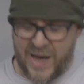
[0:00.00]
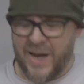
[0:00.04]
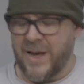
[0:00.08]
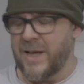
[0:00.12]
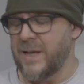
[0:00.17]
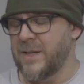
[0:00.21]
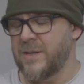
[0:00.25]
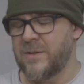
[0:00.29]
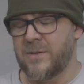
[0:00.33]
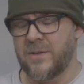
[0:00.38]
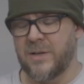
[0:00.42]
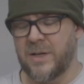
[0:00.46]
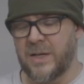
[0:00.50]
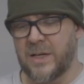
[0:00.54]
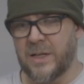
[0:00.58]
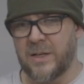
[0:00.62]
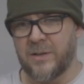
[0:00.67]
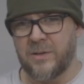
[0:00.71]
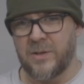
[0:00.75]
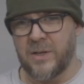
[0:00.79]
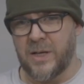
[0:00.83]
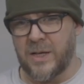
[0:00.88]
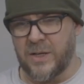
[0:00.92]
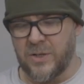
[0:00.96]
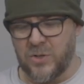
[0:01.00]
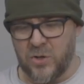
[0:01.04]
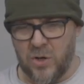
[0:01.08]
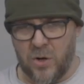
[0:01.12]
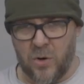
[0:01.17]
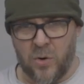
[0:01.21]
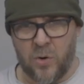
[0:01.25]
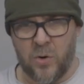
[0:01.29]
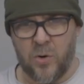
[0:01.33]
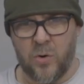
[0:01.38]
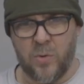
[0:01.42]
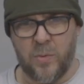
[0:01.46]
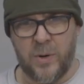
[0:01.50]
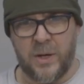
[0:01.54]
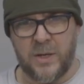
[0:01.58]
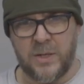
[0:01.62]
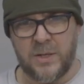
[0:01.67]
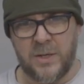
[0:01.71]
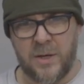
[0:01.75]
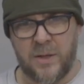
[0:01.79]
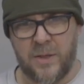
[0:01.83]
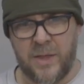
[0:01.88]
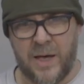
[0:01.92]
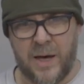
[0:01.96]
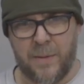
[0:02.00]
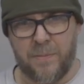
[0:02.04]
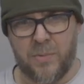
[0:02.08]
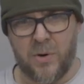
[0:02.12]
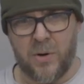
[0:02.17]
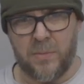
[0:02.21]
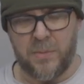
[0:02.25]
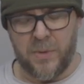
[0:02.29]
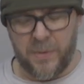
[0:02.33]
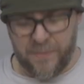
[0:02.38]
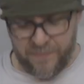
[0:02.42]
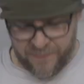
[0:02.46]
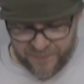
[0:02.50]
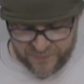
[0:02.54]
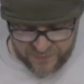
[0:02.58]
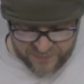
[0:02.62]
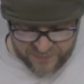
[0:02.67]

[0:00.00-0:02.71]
and it's always that problem.